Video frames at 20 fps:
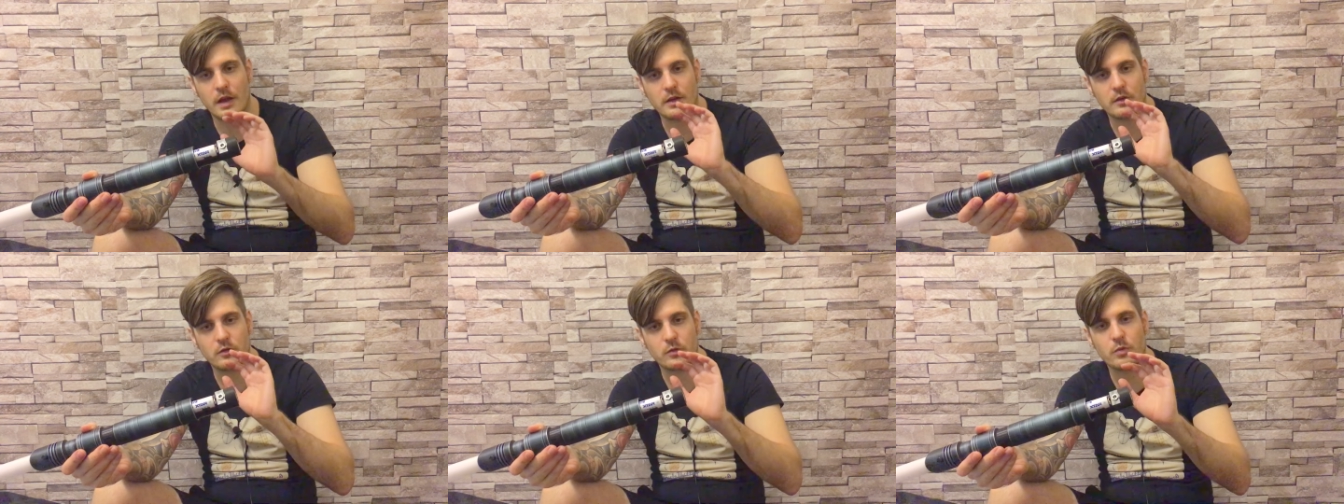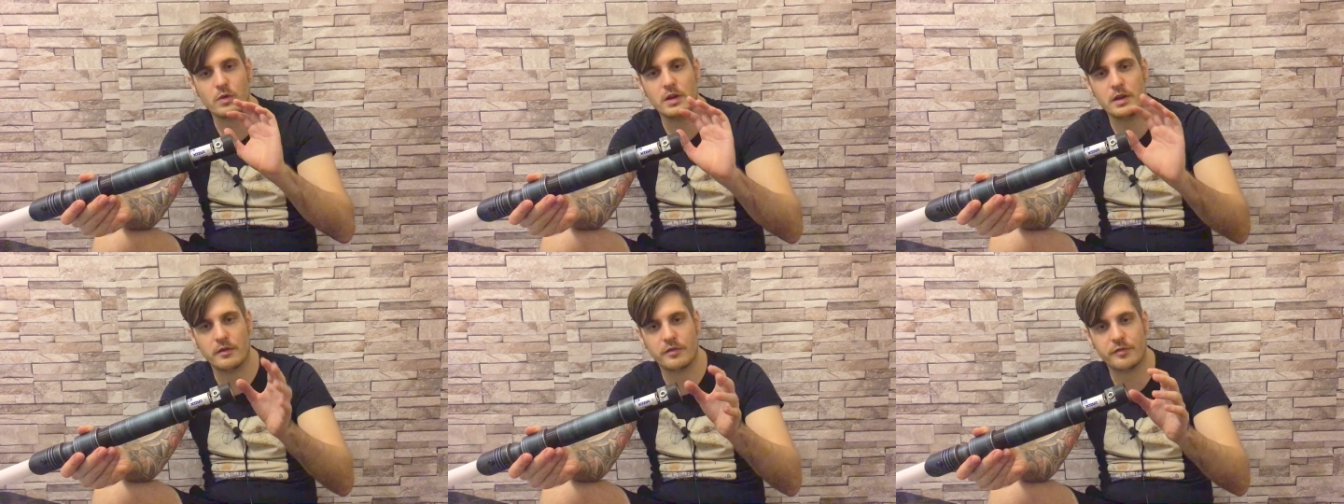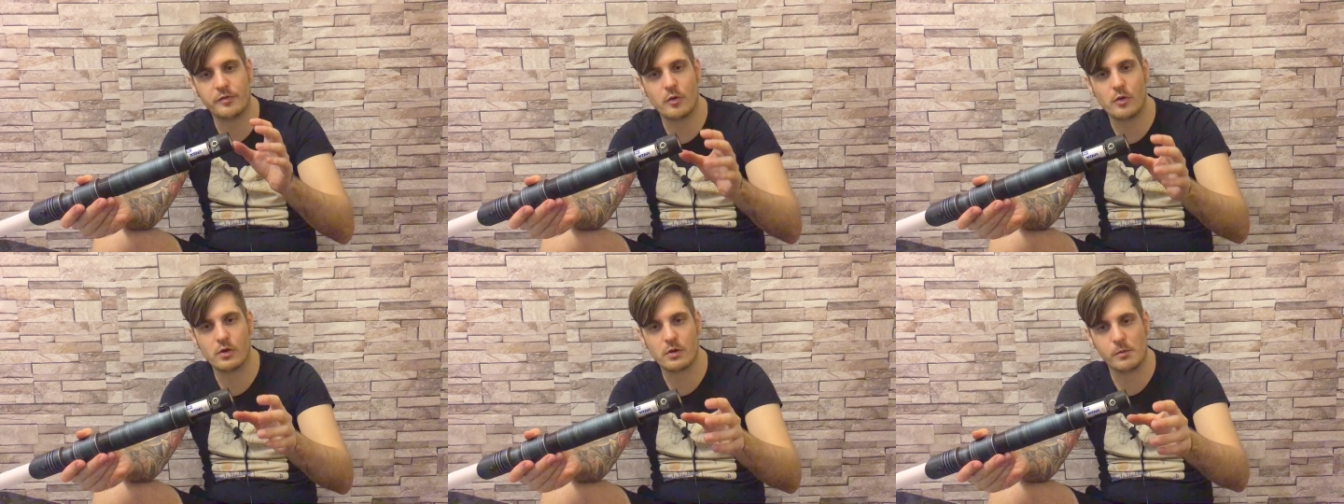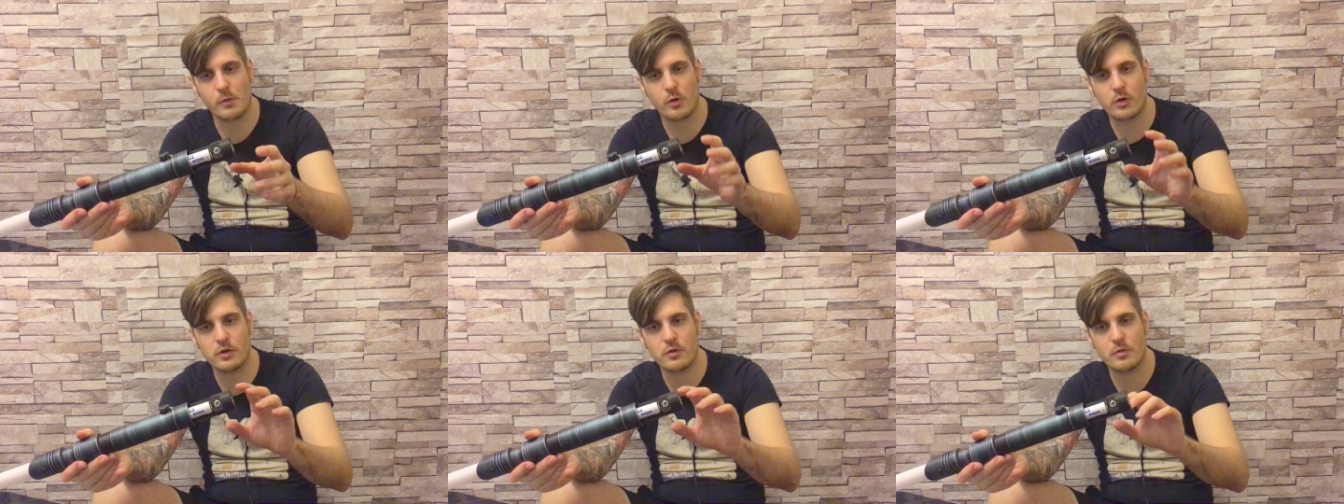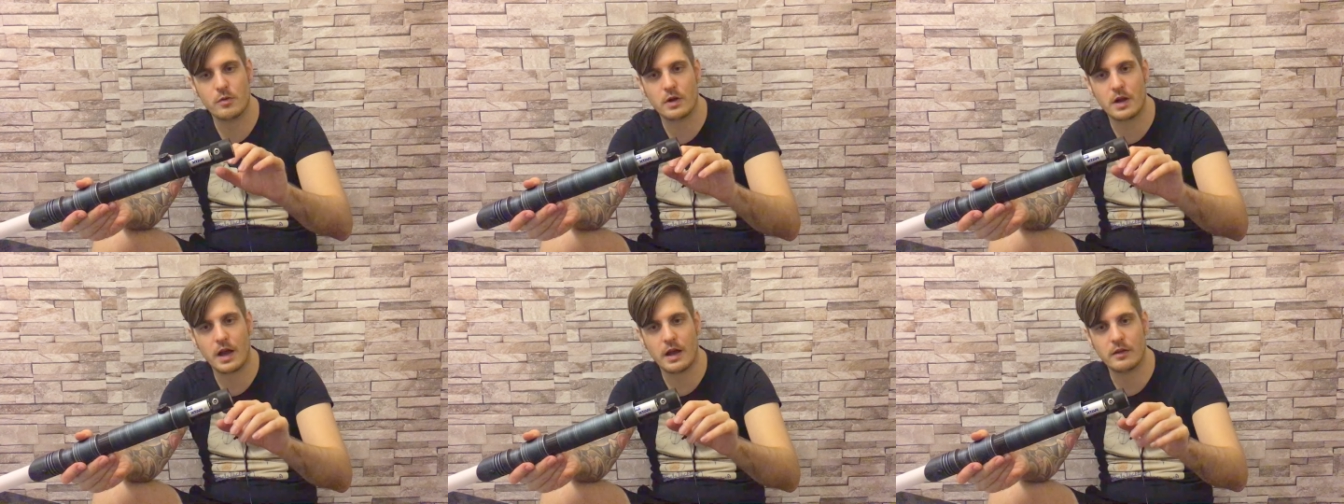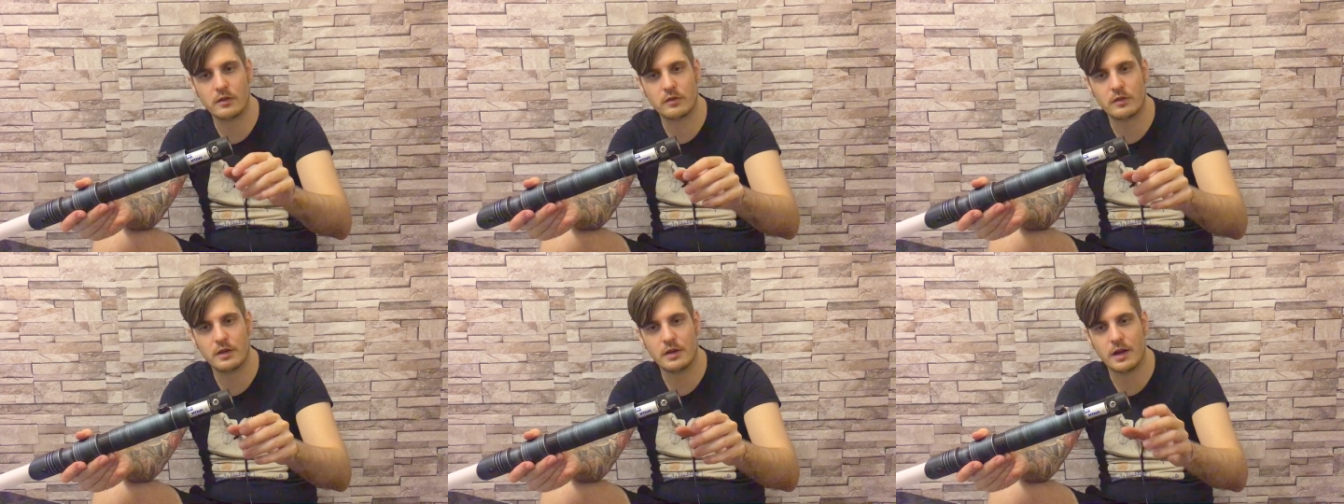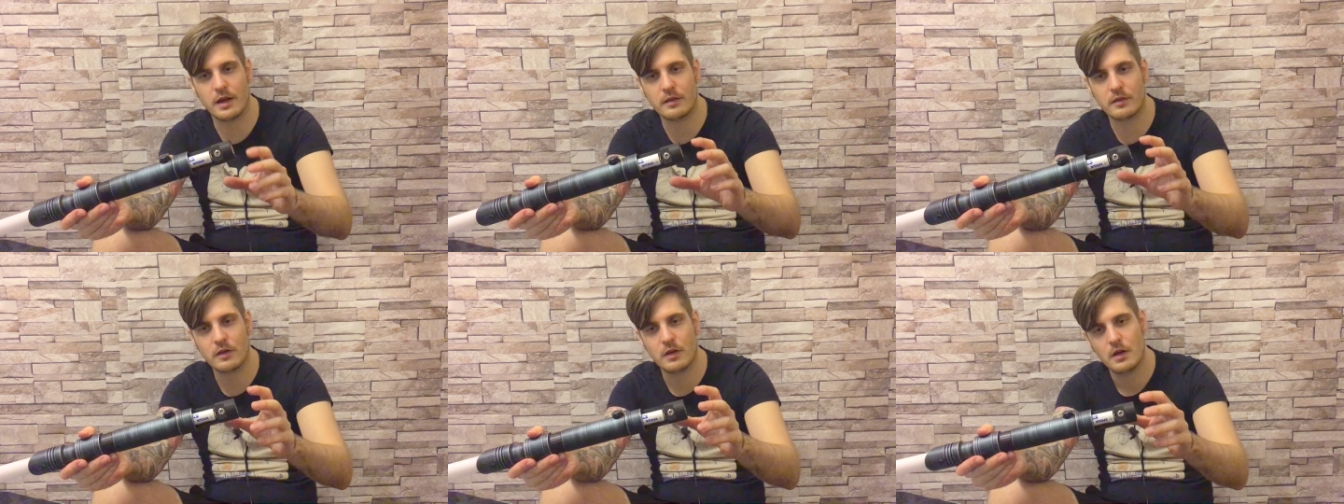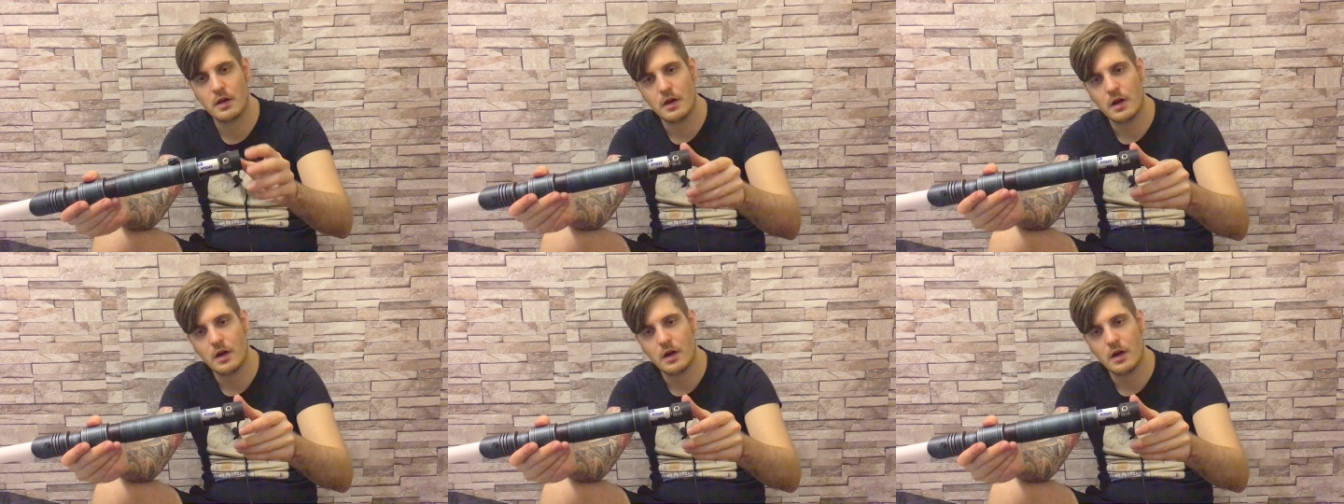It's really affordable. You will guys see that